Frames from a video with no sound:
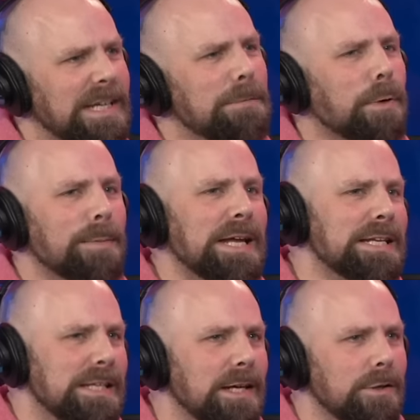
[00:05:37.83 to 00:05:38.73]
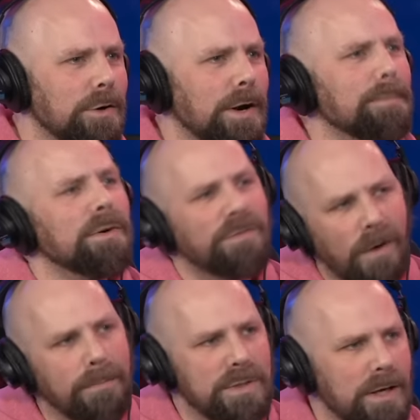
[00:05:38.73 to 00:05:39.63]
he probably had to get your number
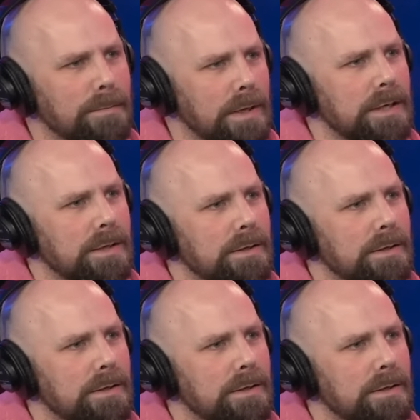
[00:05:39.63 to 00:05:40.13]
from somebody.